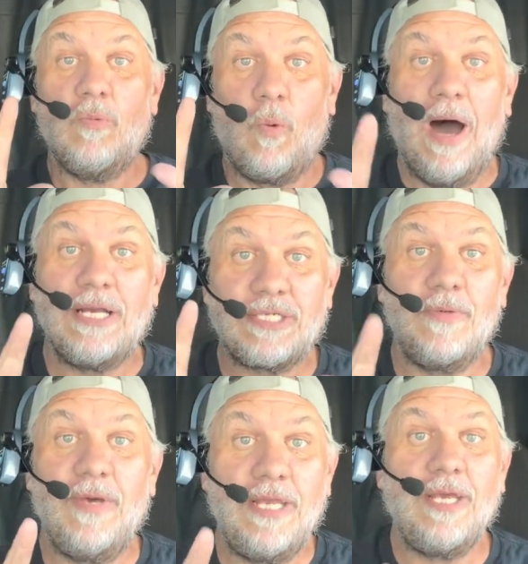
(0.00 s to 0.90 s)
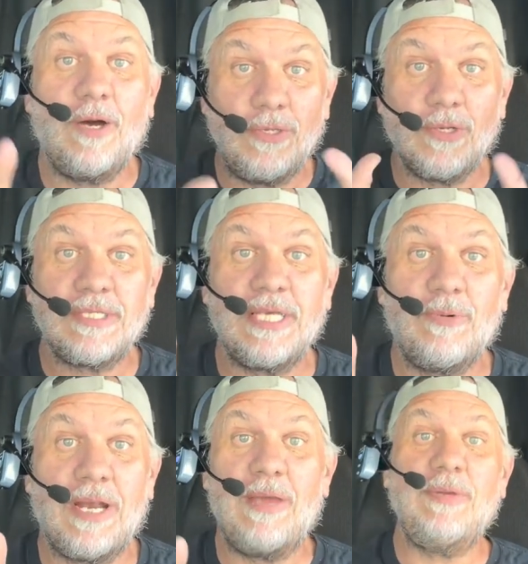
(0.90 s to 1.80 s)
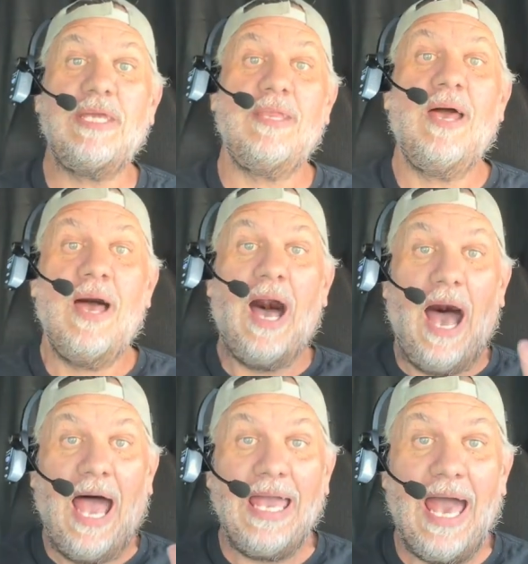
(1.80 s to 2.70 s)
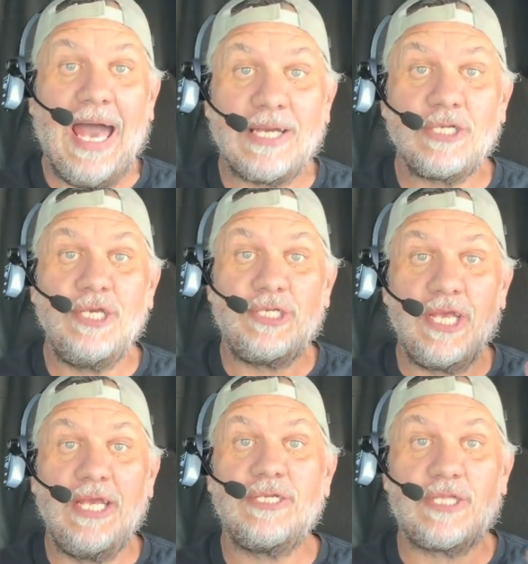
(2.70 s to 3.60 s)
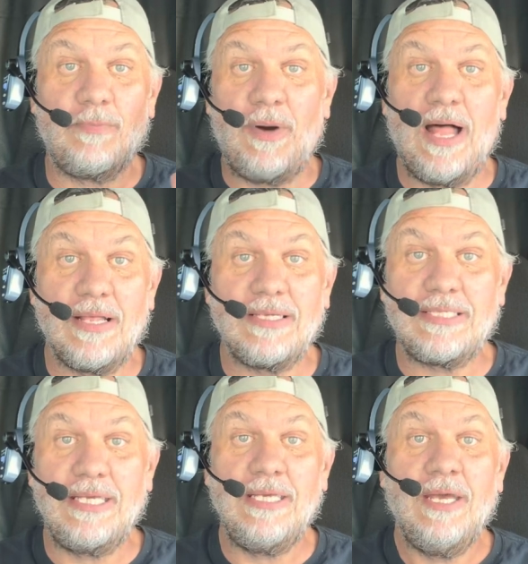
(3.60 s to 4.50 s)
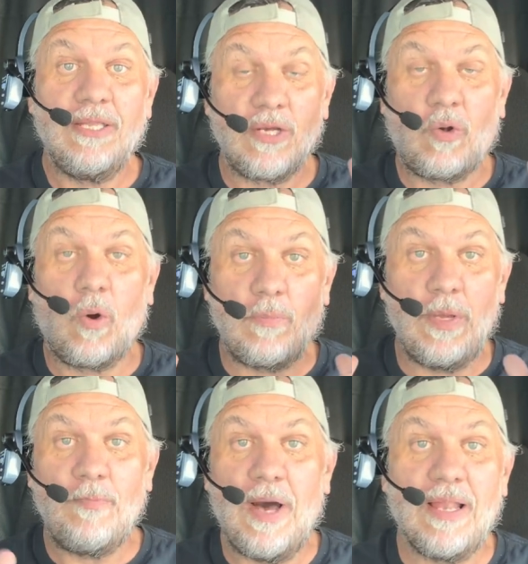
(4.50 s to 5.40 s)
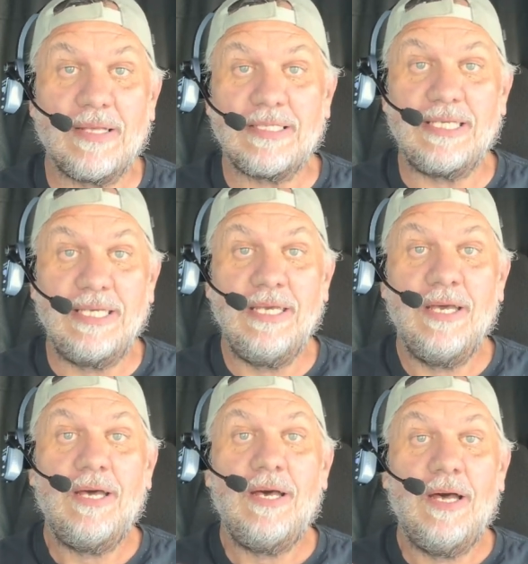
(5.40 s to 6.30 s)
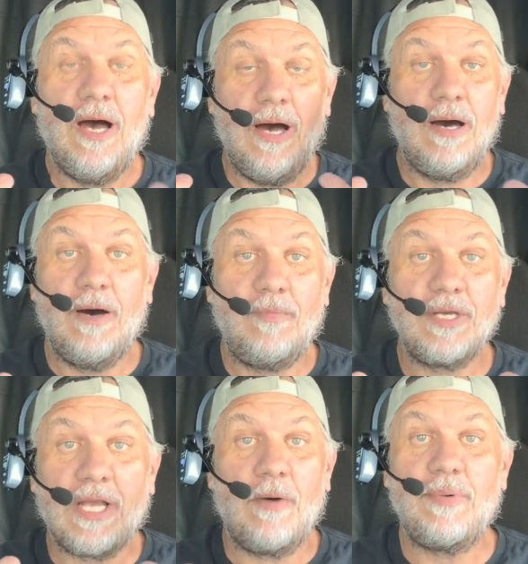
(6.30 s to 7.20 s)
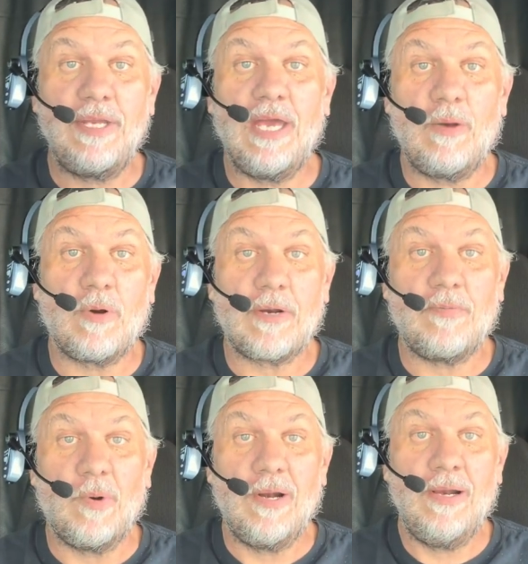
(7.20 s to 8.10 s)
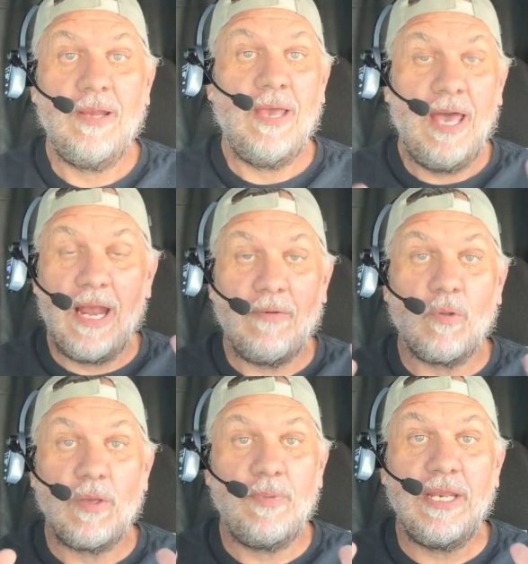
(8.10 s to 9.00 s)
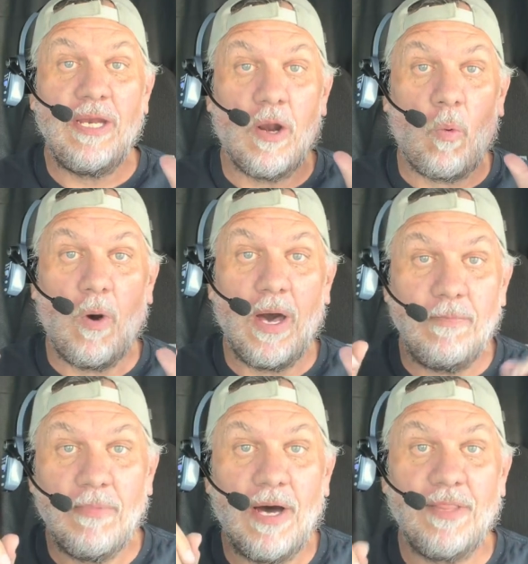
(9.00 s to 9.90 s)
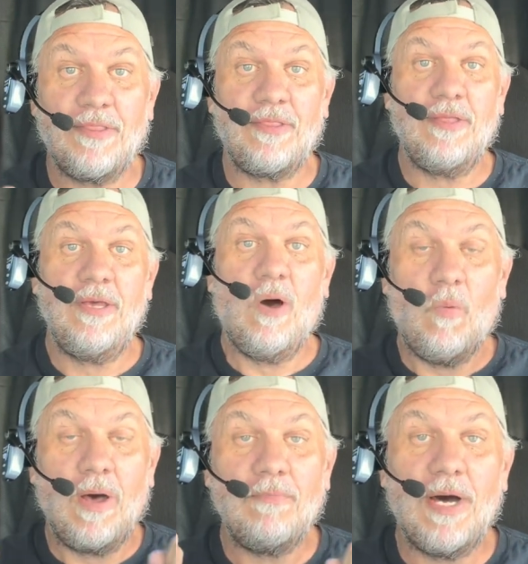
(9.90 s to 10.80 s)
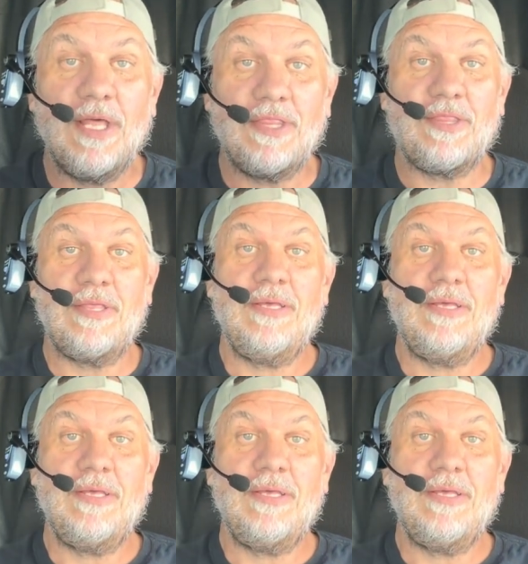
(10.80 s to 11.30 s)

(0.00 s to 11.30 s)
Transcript: Watch the video, you'll see what I mean. I actually changed the policy, the corporate policy of the company I work for. And I've only been here 1 month. 1 month.